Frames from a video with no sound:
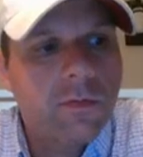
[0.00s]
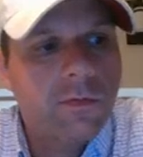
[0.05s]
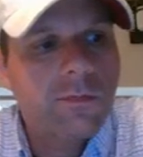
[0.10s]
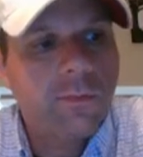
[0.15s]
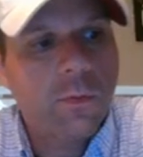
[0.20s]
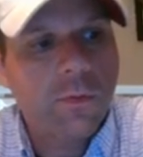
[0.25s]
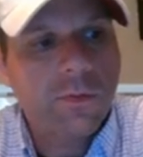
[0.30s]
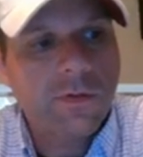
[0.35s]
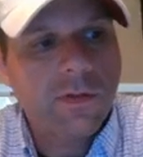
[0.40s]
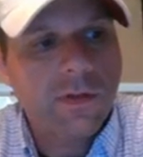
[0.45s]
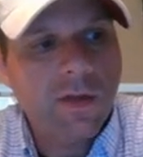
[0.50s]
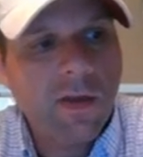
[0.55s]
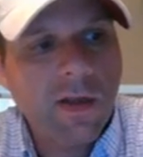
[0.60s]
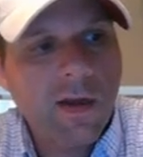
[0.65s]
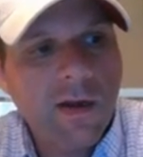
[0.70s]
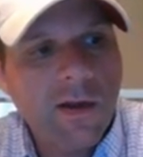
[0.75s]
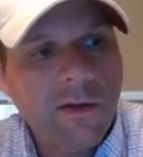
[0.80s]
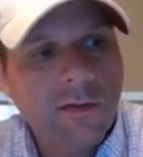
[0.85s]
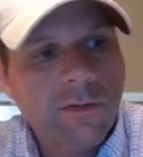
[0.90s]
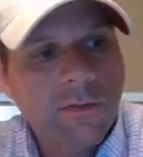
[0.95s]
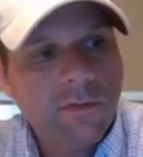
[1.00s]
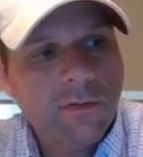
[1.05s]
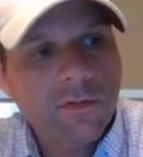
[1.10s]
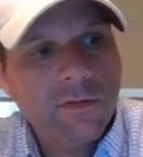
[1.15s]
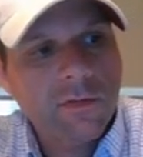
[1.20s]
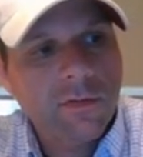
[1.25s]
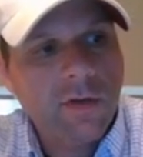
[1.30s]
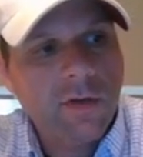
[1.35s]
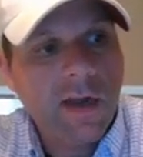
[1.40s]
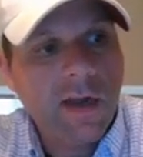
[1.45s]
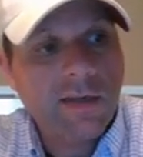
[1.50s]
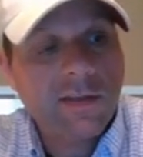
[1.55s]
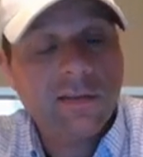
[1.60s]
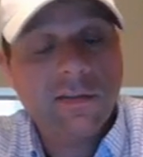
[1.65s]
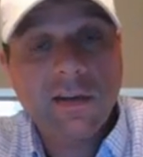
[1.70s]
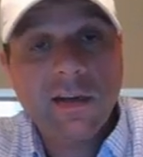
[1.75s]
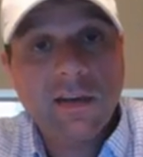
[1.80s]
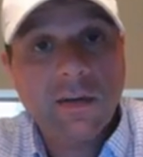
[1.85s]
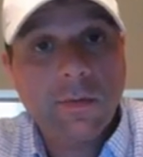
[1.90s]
4th of July. I actually got